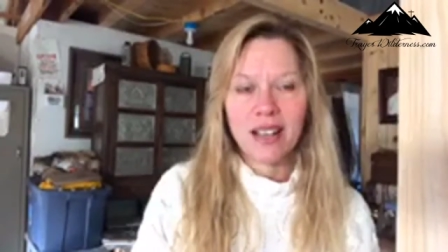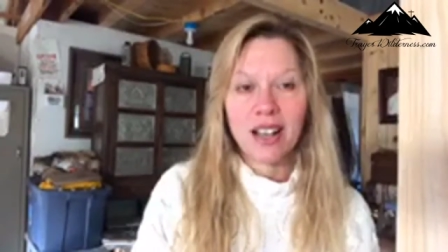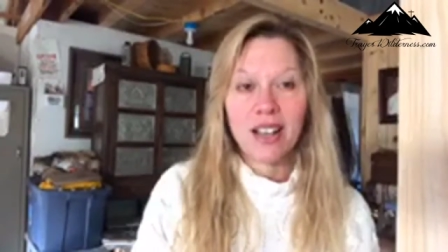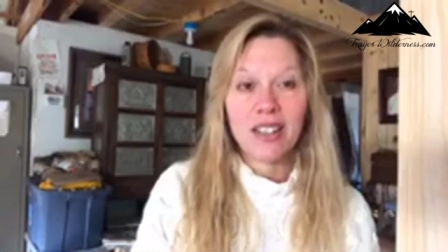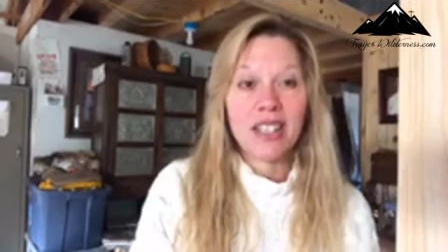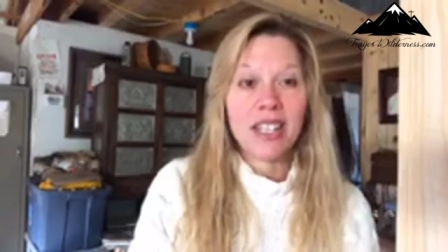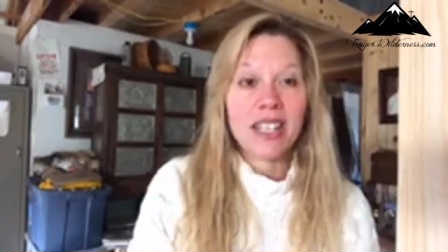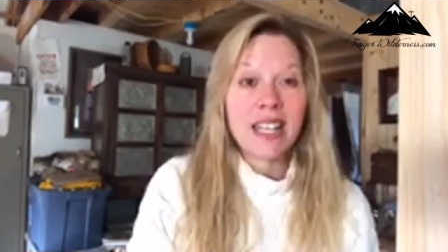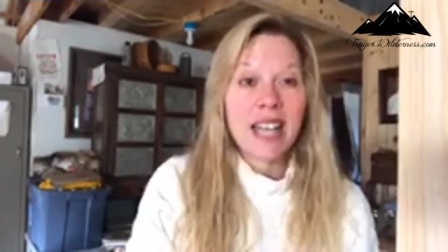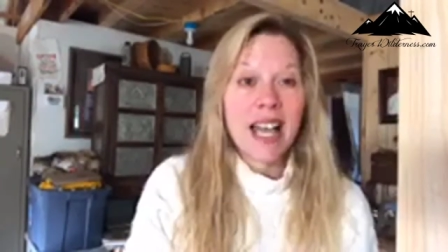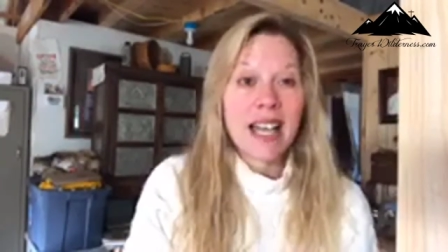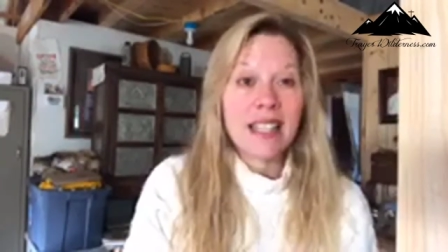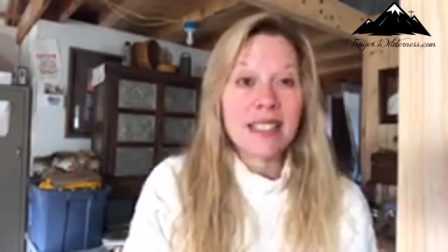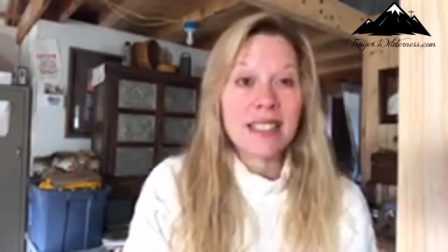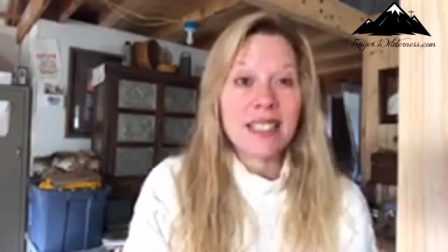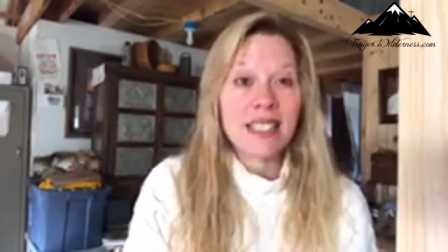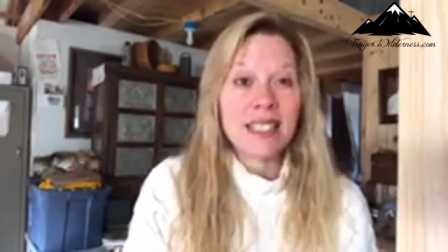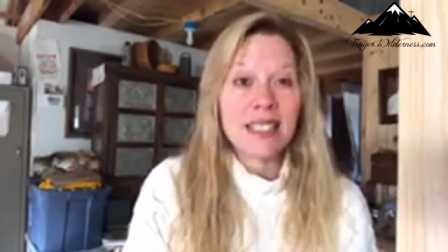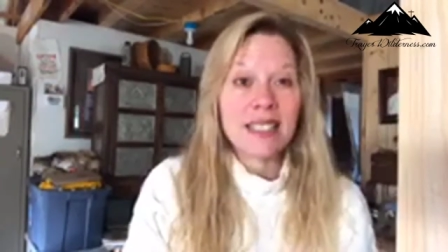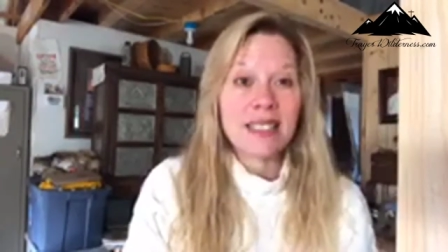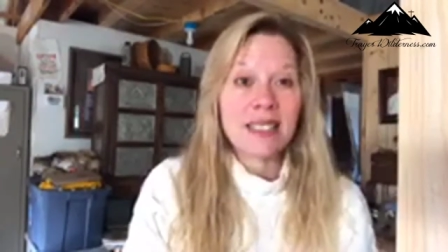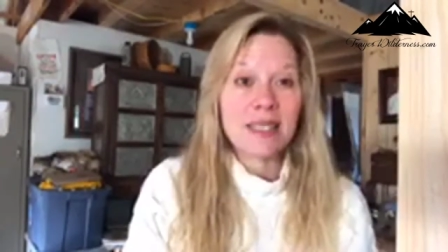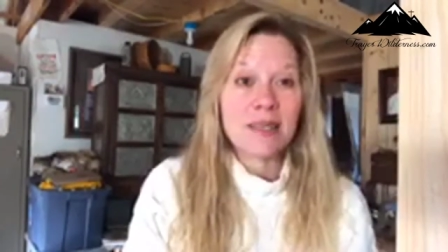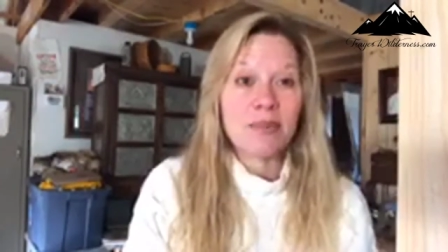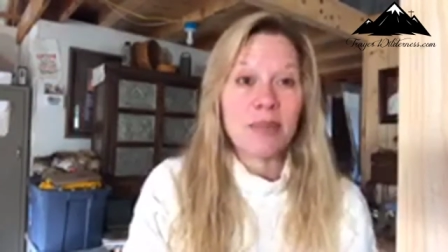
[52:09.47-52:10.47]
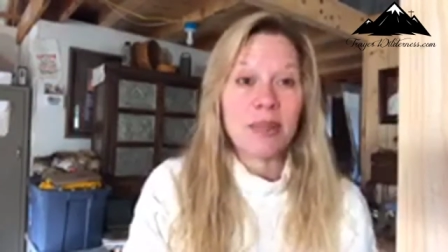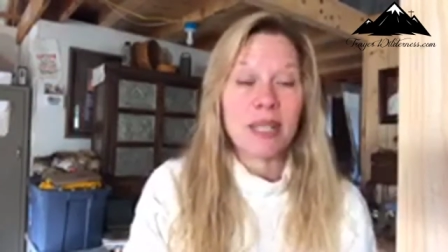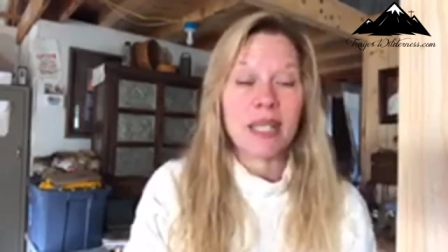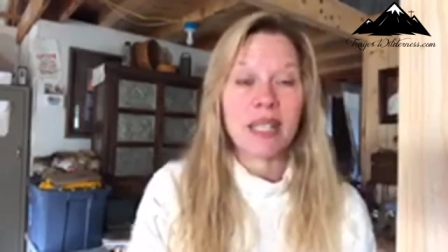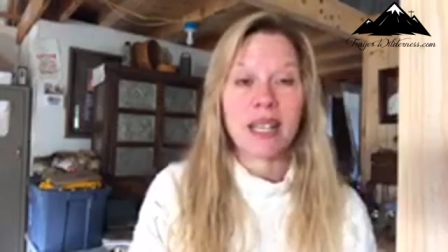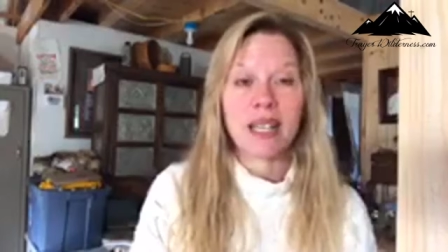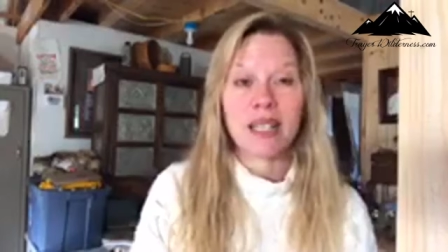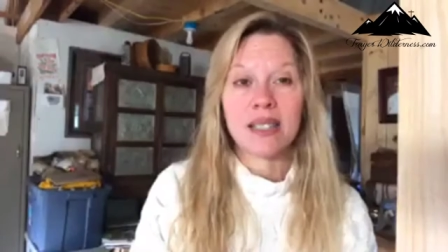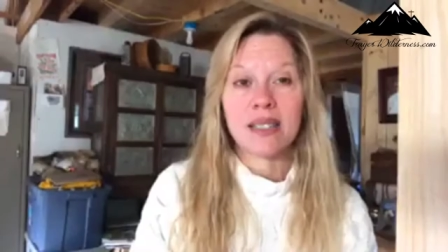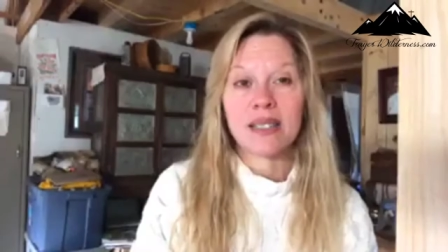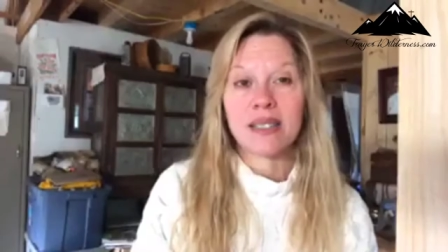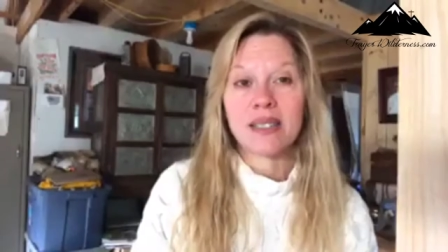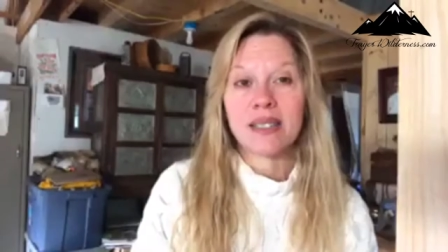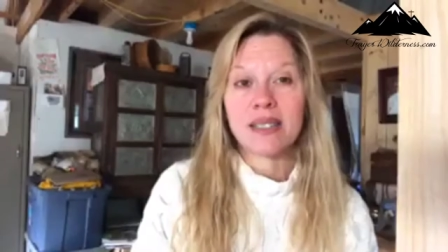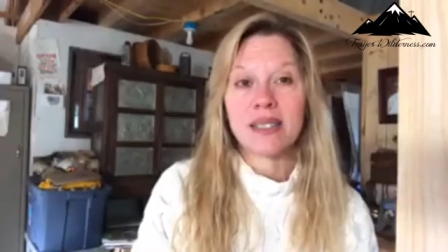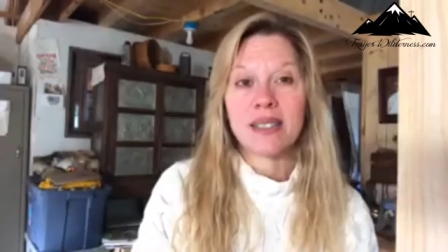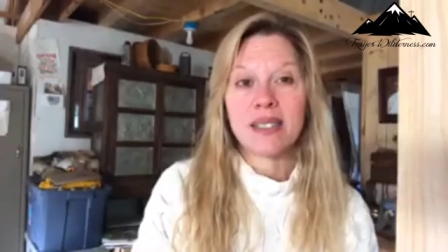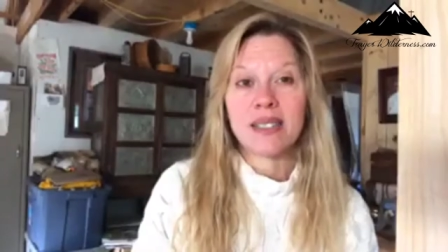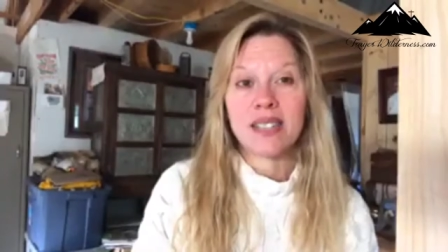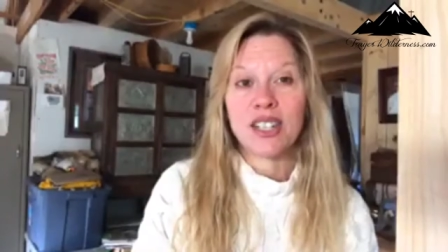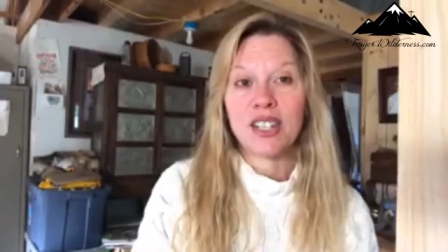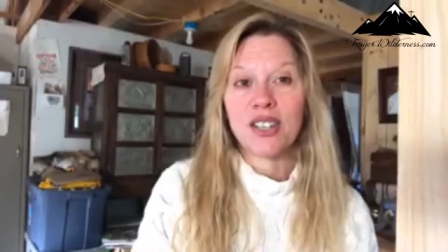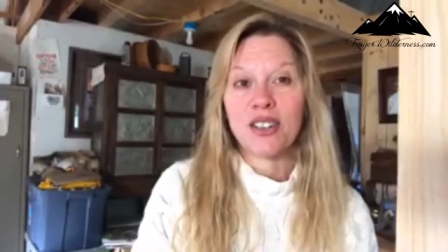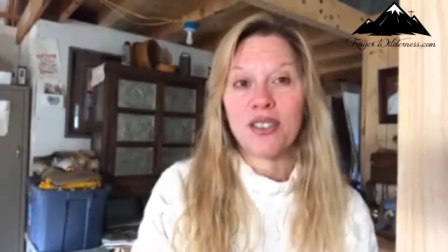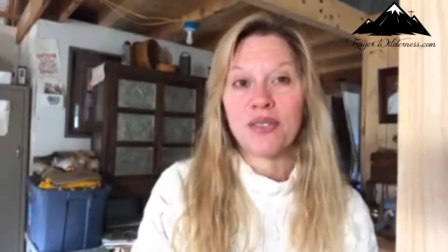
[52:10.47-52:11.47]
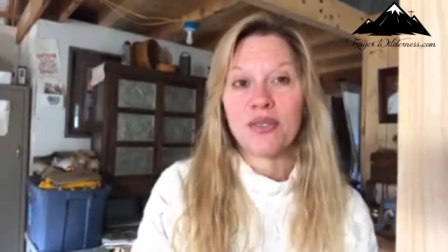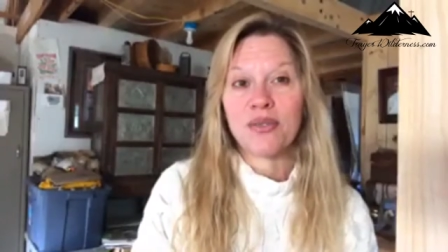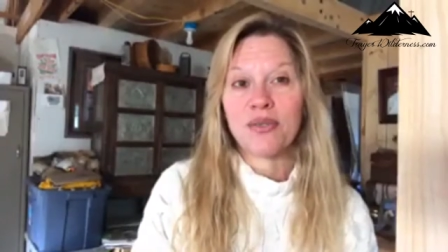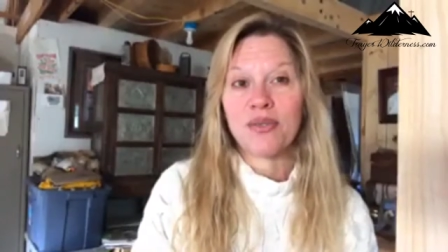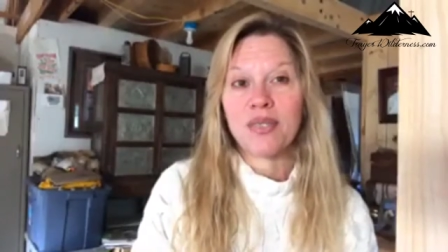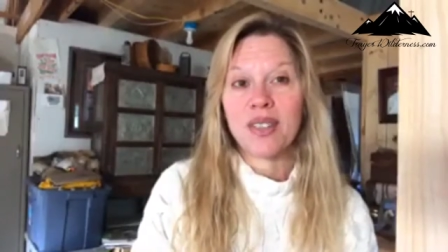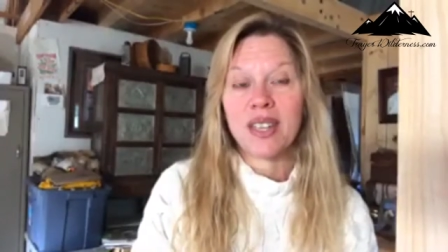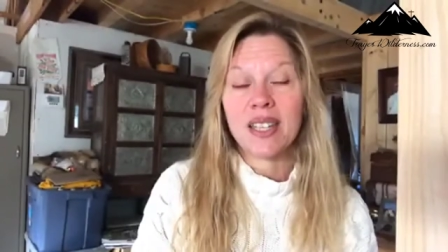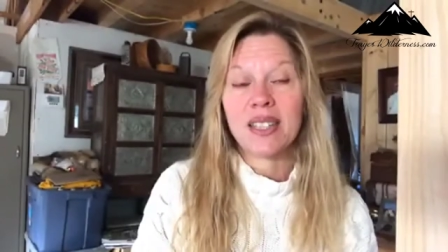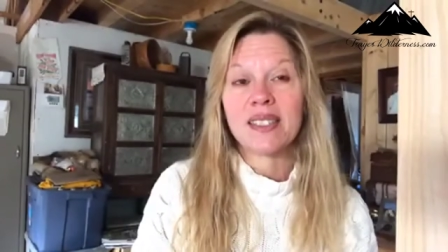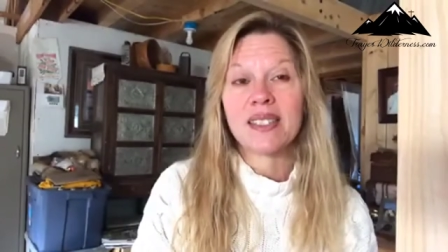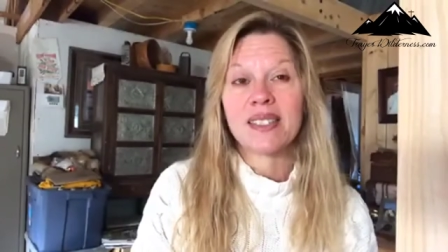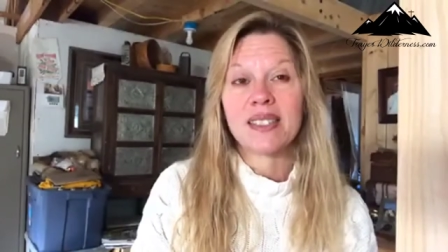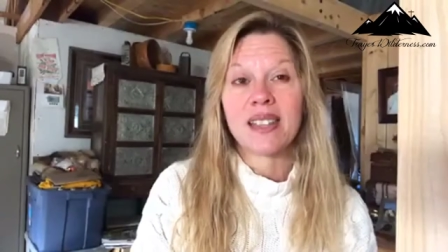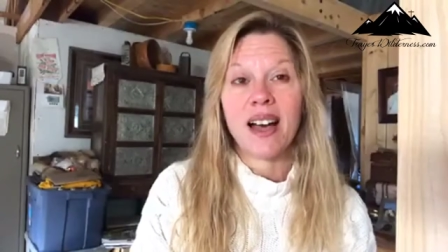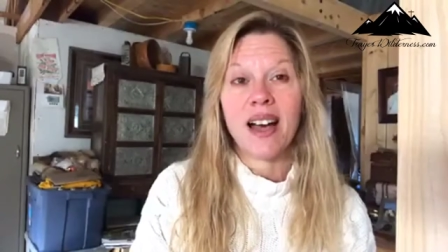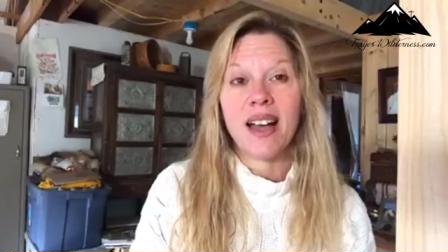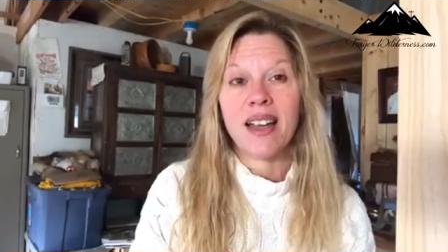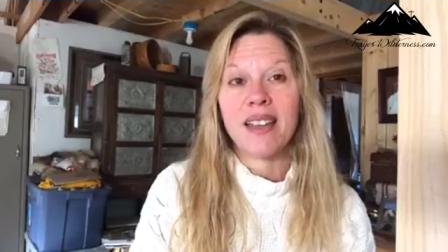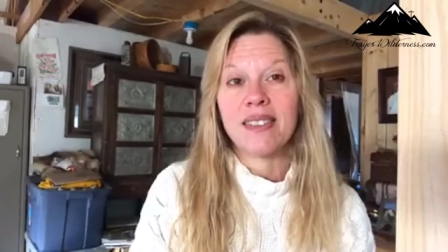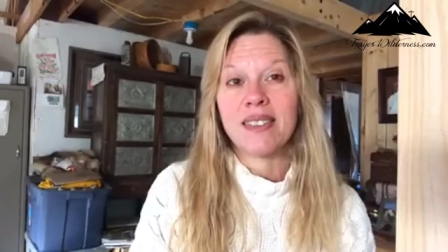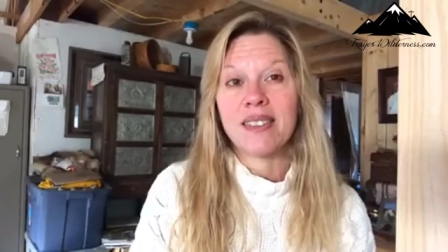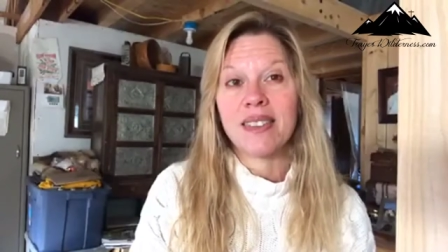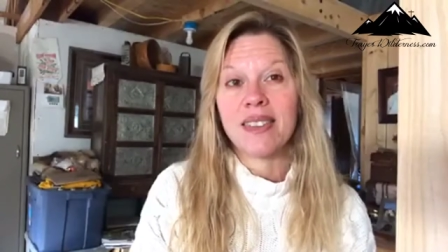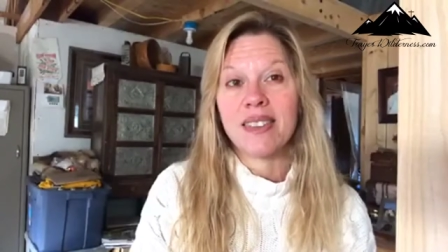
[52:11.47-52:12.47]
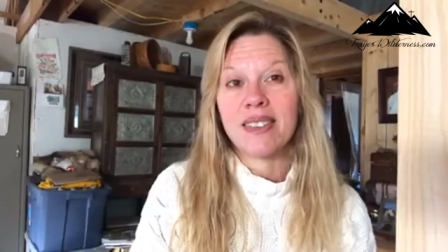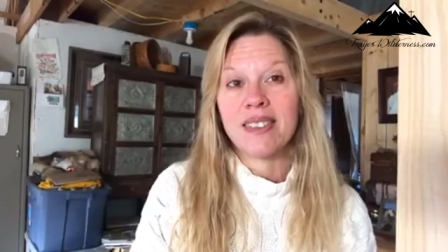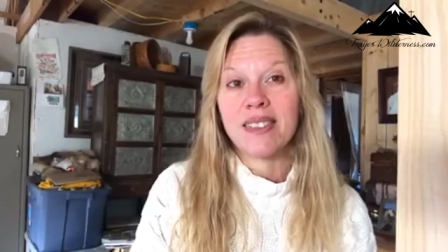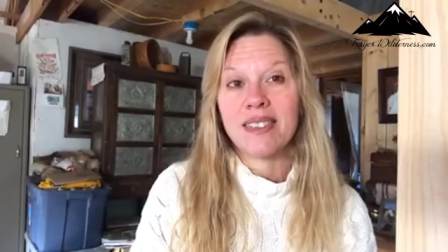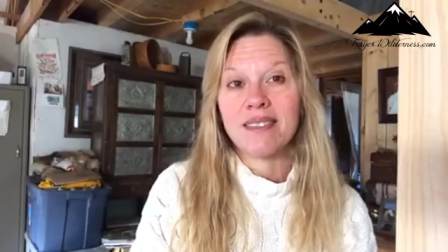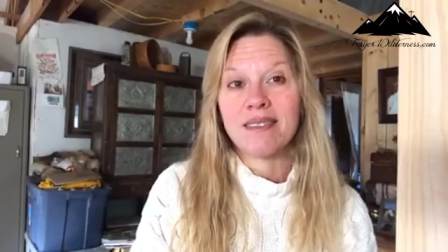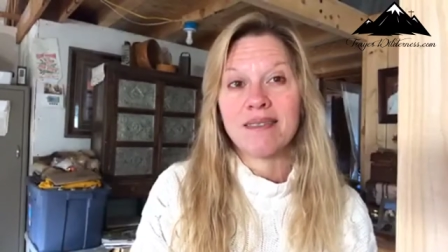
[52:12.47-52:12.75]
on the nasties because you know inside